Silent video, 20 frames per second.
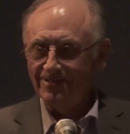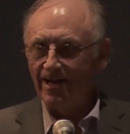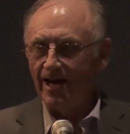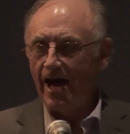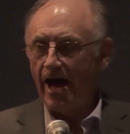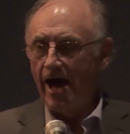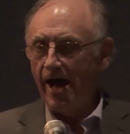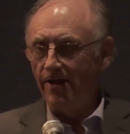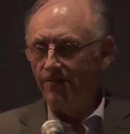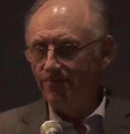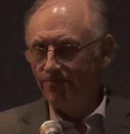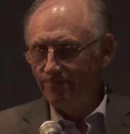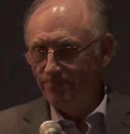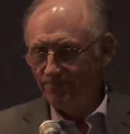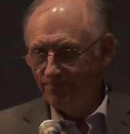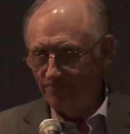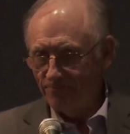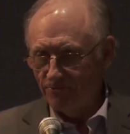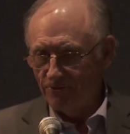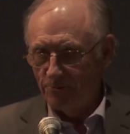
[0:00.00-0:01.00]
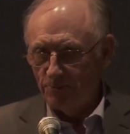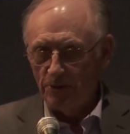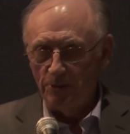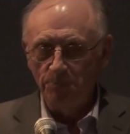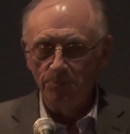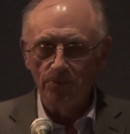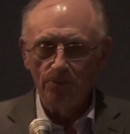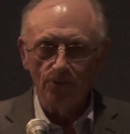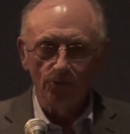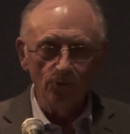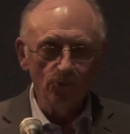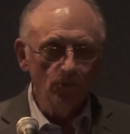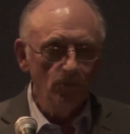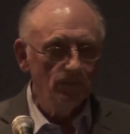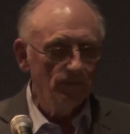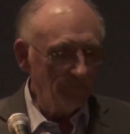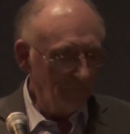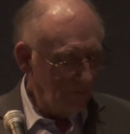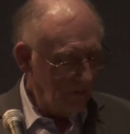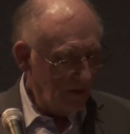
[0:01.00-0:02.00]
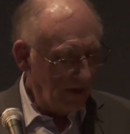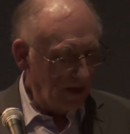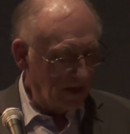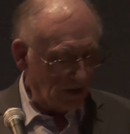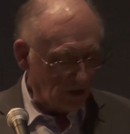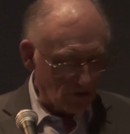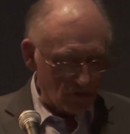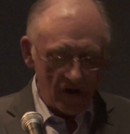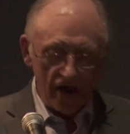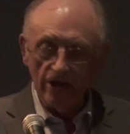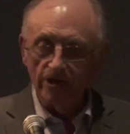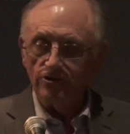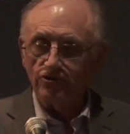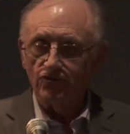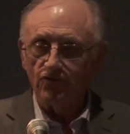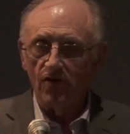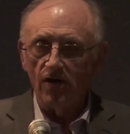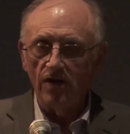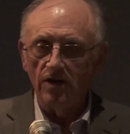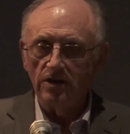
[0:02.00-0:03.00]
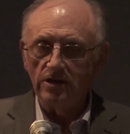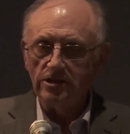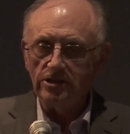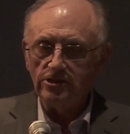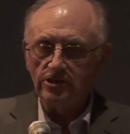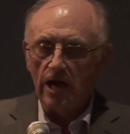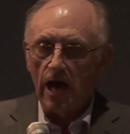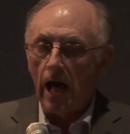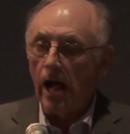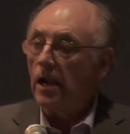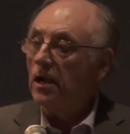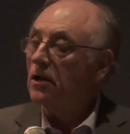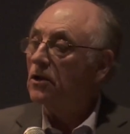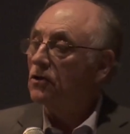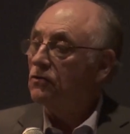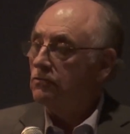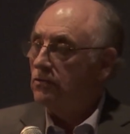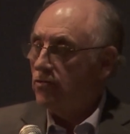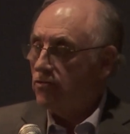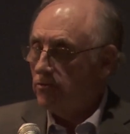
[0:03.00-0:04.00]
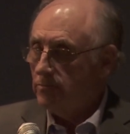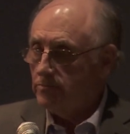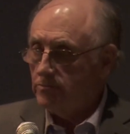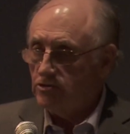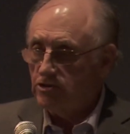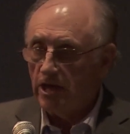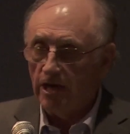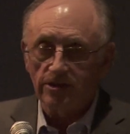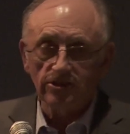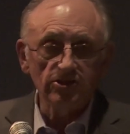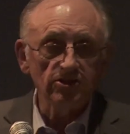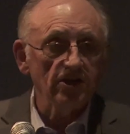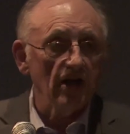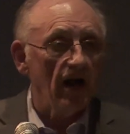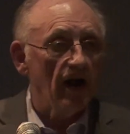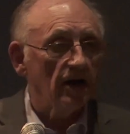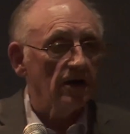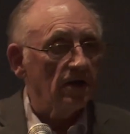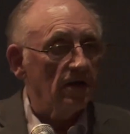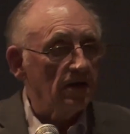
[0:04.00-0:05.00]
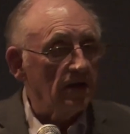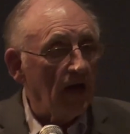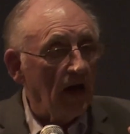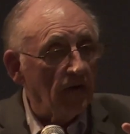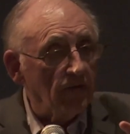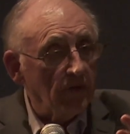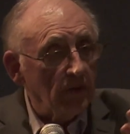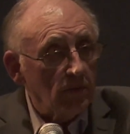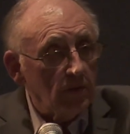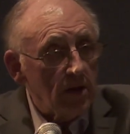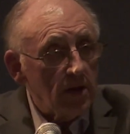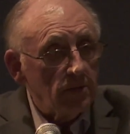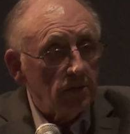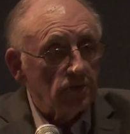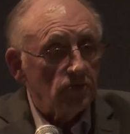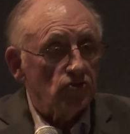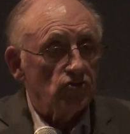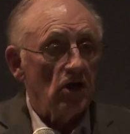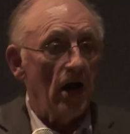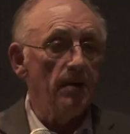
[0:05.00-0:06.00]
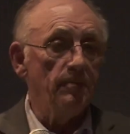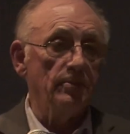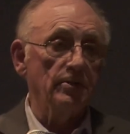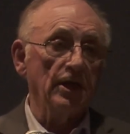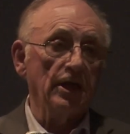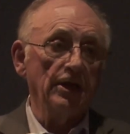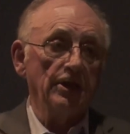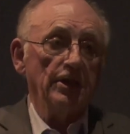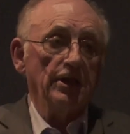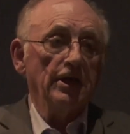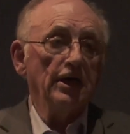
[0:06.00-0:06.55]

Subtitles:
and the people who are the creators of all these algorithms got started, and how they were able to dominate